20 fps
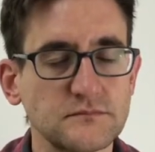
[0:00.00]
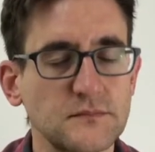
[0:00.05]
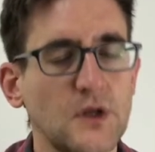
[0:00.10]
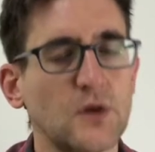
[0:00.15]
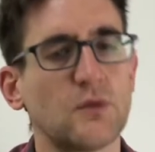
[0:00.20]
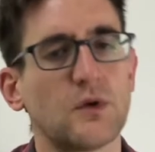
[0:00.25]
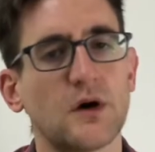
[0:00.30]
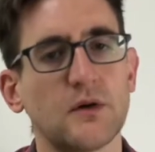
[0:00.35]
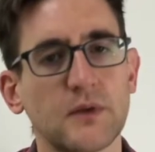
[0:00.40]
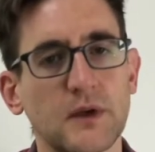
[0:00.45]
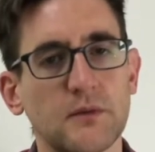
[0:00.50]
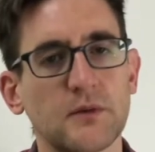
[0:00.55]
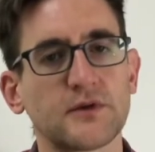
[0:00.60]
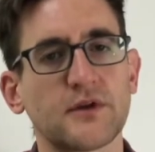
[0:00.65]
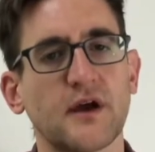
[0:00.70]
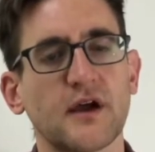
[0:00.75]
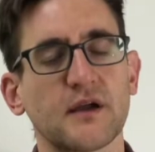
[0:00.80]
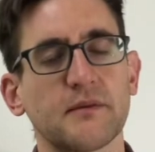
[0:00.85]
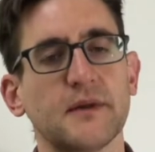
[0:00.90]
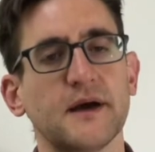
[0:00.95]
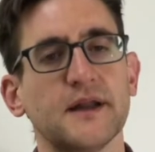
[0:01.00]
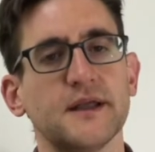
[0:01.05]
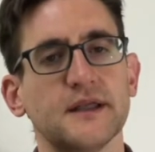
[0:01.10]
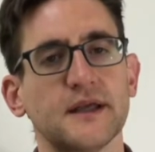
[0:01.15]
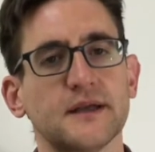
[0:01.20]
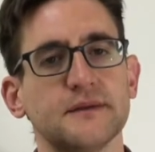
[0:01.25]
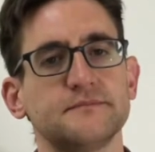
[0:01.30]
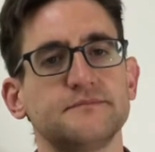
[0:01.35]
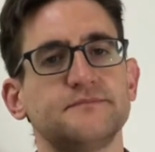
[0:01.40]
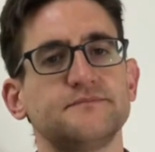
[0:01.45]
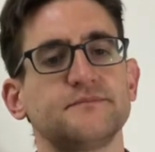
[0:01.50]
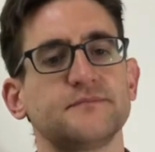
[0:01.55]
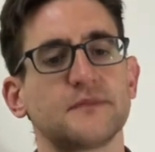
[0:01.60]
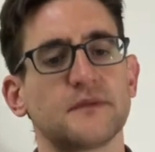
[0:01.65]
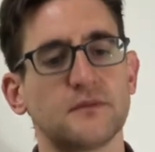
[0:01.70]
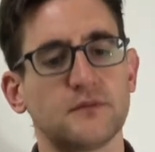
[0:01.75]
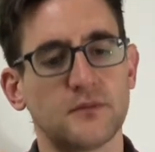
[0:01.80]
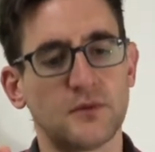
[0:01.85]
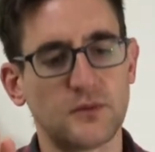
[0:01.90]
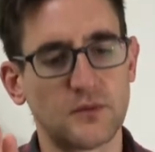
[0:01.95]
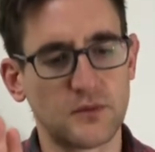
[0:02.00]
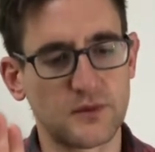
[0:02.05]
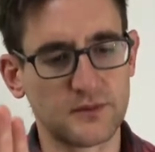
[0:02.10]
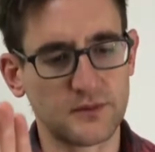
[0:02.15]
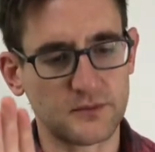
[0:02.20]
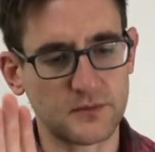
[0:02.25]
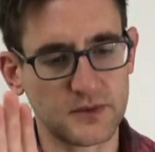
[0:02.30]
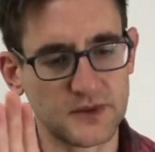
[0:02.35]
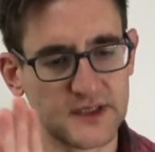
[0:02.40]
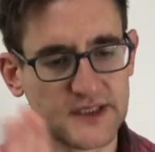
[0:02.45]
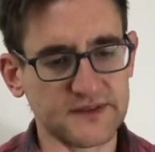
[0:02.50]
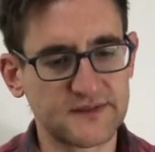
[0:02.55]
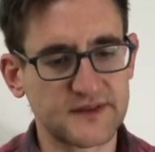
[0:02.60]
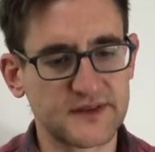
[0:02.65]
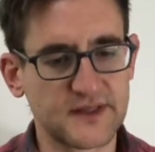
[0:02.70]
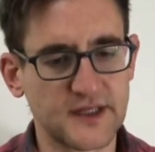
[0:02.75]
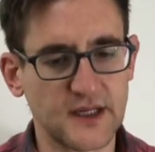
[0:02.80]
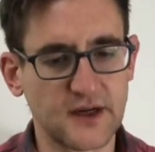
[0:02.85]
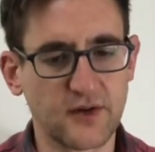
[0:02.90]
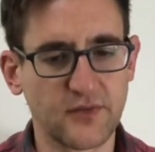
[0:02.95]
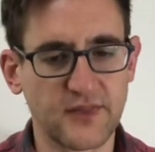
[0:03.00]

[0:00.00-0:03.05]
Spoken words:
Well, we won't talk about it yet, but we'll leave it there.